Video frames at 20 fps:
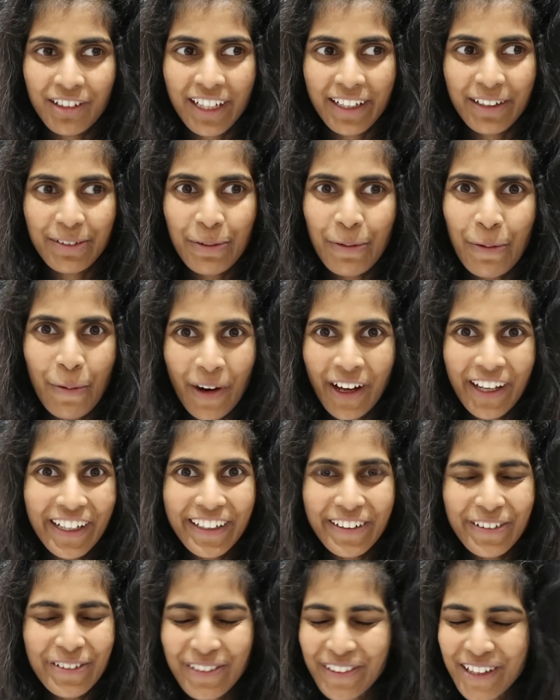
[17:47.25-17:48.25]
Like,
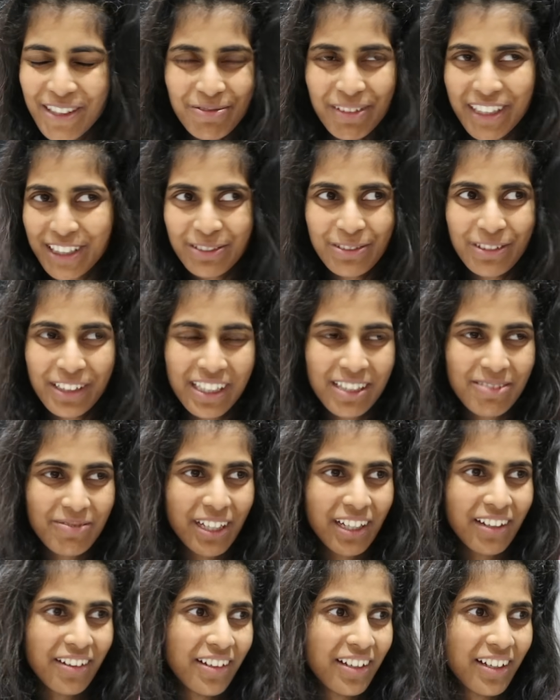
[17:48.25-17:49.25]
what am I talking
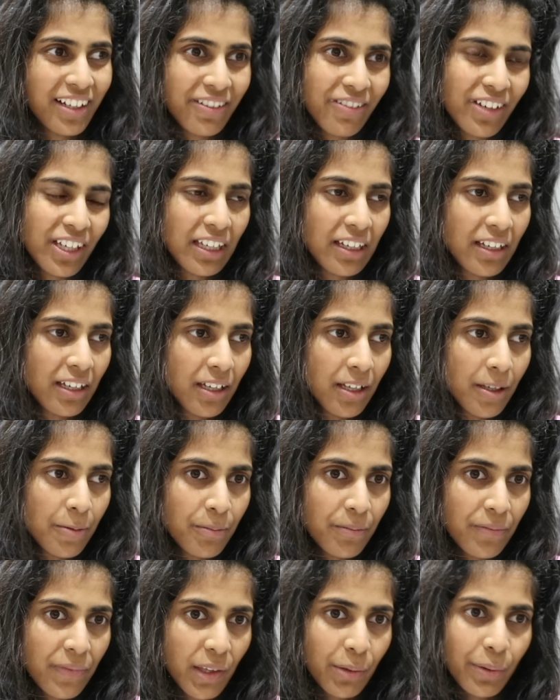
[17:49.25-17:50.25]
about? I think
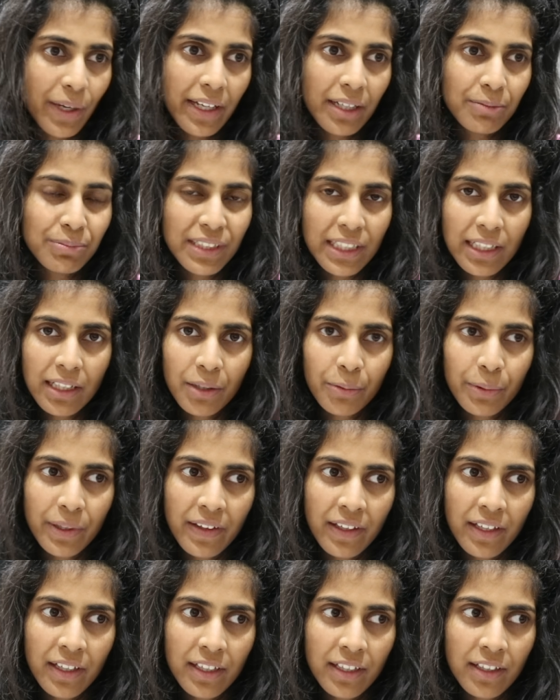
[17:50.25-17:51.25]
the way I'm dealing with
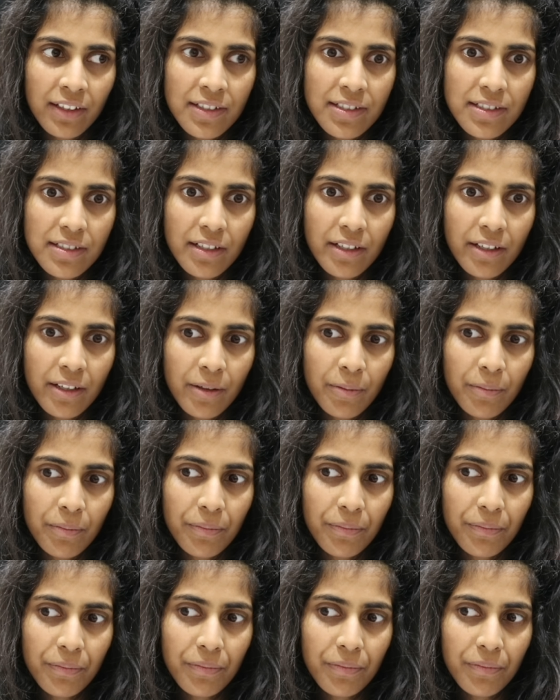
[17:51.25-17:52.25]
it is,
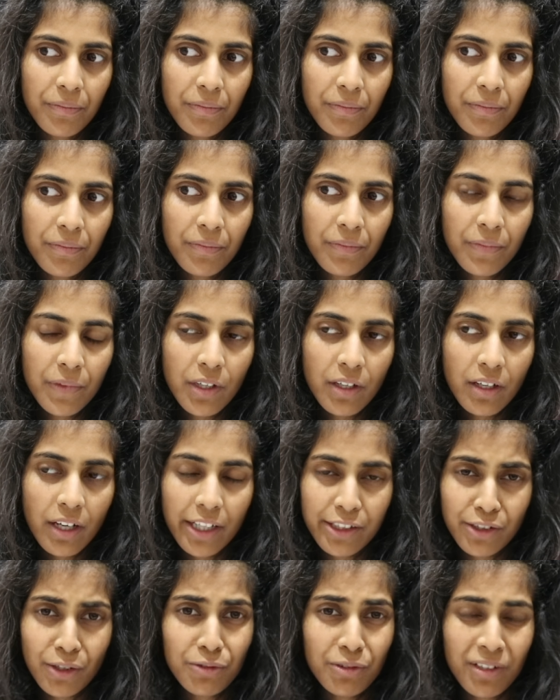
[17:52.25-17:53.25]

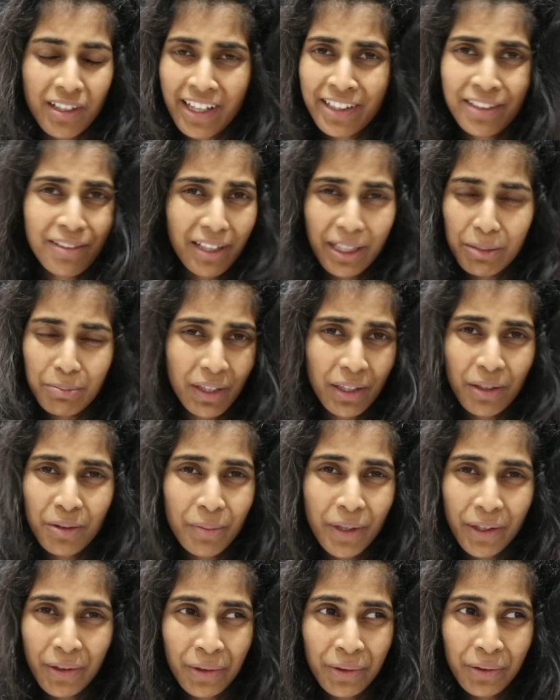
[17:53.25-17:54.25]
I don't like being on
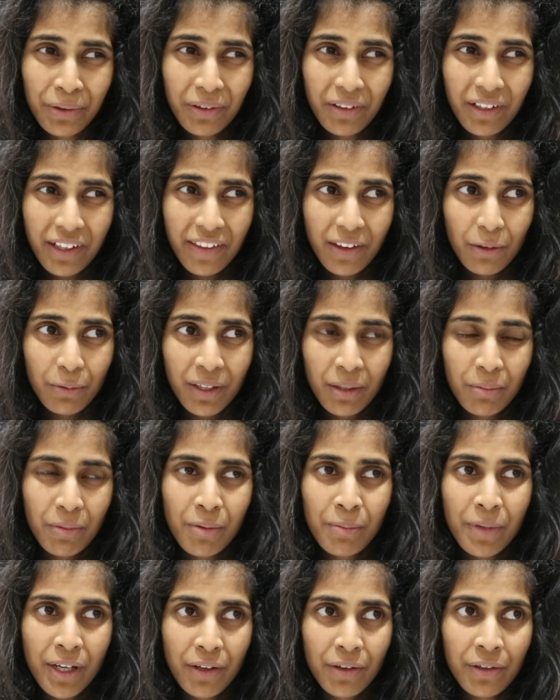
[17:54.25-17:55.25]
my own. I think when I'm
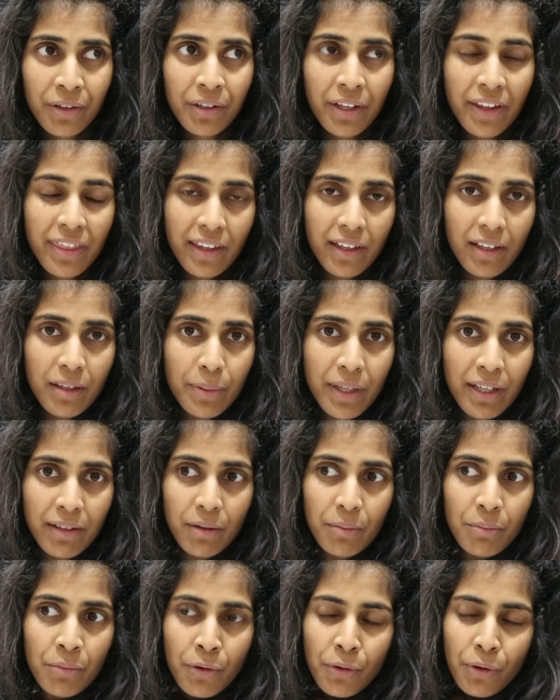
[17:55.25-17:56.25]
on my own, I think about it
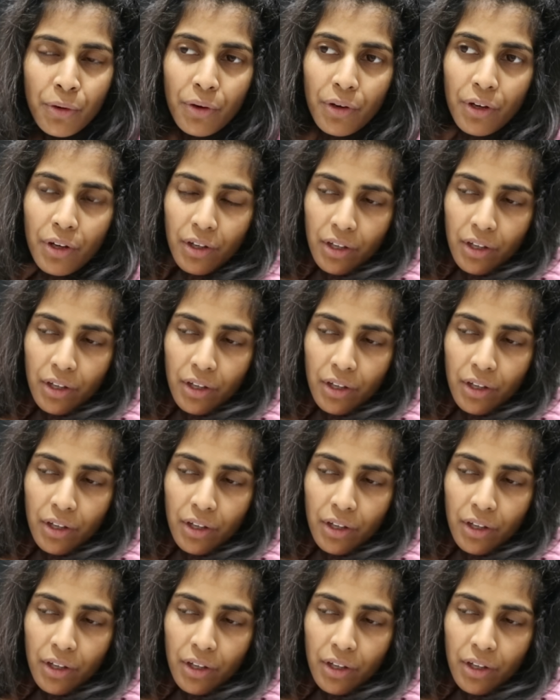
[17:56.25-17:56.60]
more.